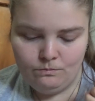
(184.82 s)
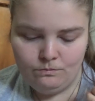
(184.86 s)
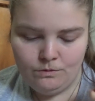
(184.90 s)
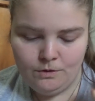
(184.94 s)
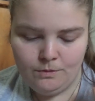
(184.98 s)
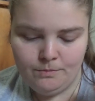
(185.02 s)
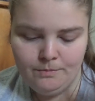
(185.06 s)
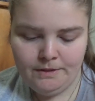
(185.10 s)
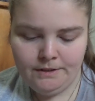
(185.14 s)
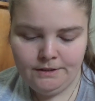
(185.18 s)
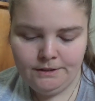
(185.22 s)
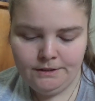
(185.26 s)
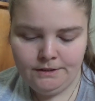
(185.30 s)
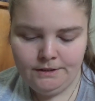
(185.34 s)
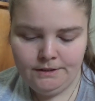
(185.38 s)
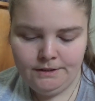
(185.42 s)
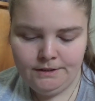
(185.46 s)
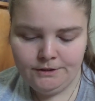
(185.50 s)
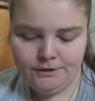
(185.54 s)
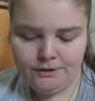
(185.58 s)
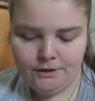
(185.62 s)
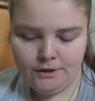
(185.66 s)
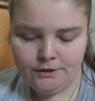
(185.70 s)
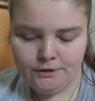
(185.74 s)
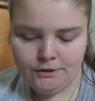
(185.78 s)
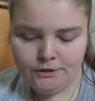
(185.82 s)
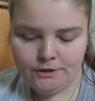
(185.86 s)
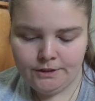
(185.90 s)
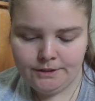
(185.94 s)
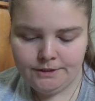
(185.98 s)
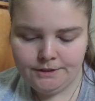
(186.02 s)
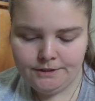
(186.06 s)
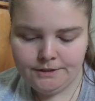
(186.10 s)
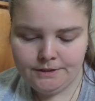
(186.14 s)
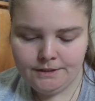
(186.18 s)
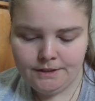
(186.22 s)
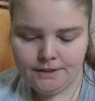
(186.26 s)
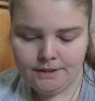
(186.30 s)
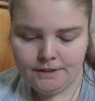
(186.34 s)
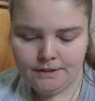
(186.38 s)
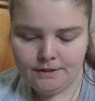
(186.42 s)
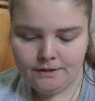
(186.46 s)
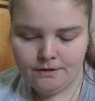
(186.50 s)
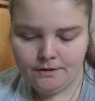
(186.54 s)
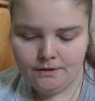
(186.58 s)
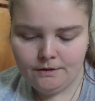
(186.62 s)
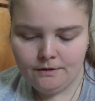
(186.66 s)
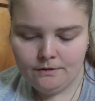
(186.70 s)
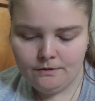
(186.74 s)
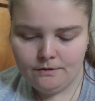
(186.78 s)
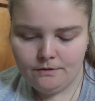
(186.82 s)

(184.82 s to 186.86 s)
the meanings are just uh,